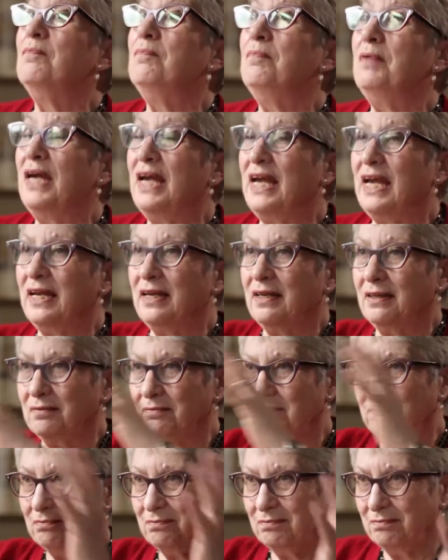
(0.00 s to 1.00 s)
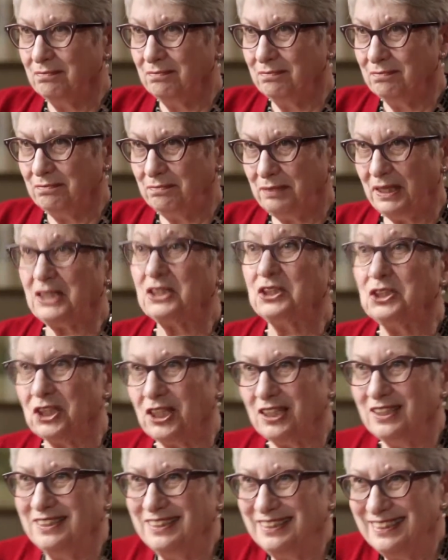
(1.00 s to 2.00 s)
big
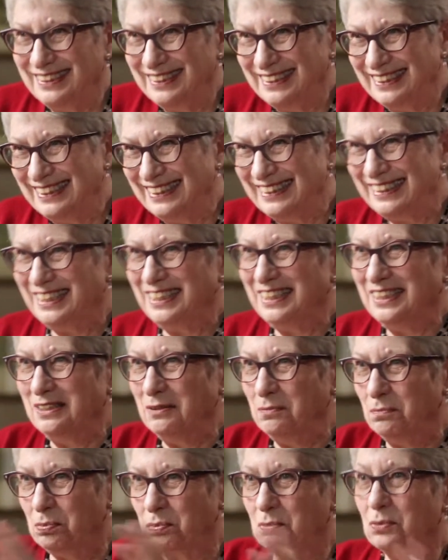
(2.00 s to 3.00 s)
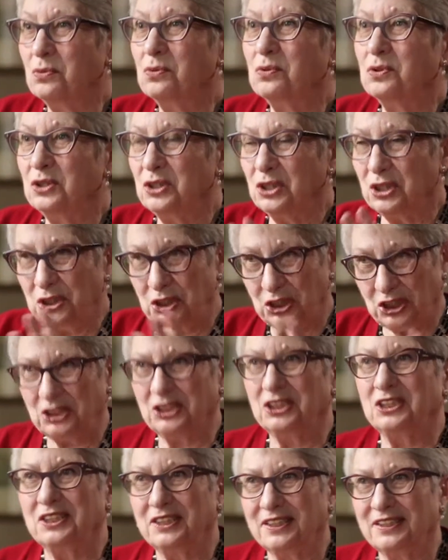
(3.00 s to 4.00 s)
picture, broad
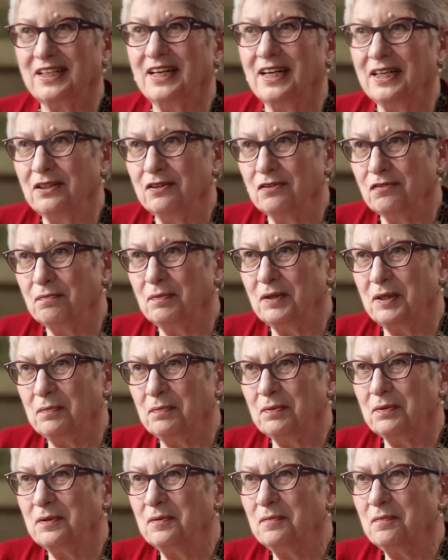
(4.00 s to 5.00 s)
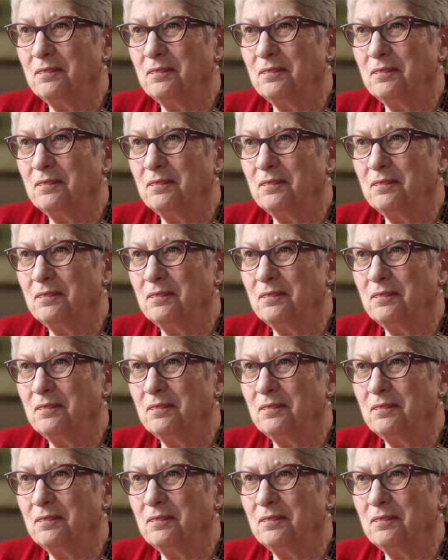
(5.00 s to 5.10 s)
gist kind of people.